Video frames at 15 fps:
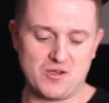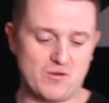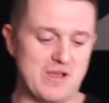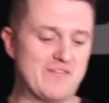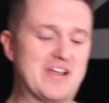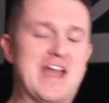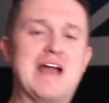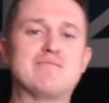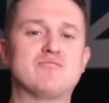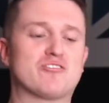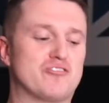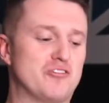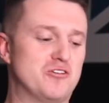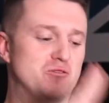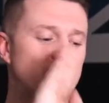we have a camera
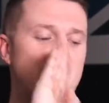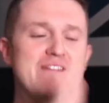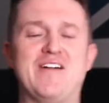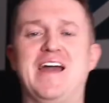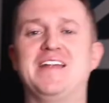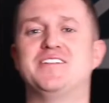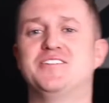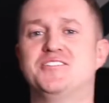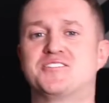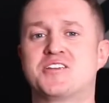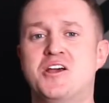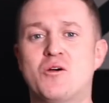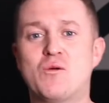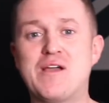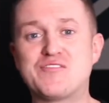crew, we have editors,
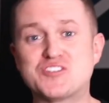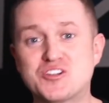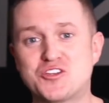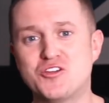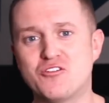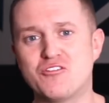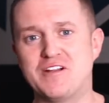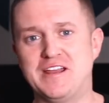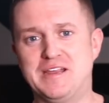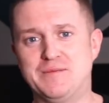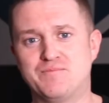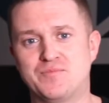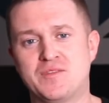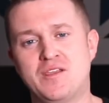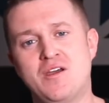we have security.
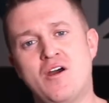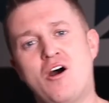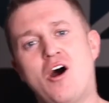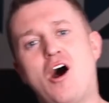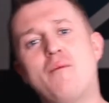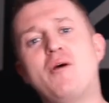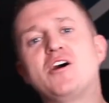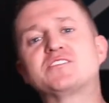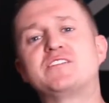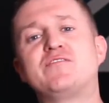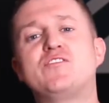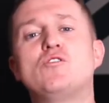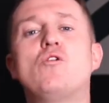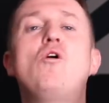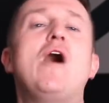I'm asking
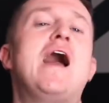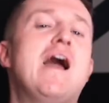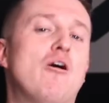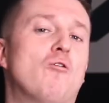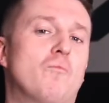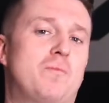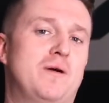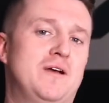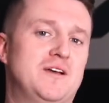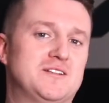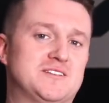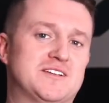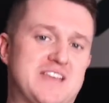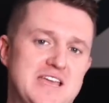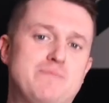for your help
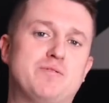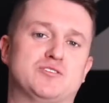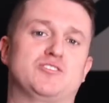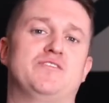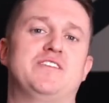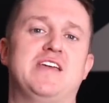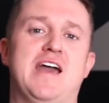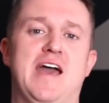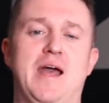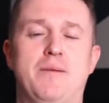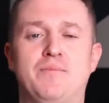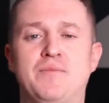to keep us on the air.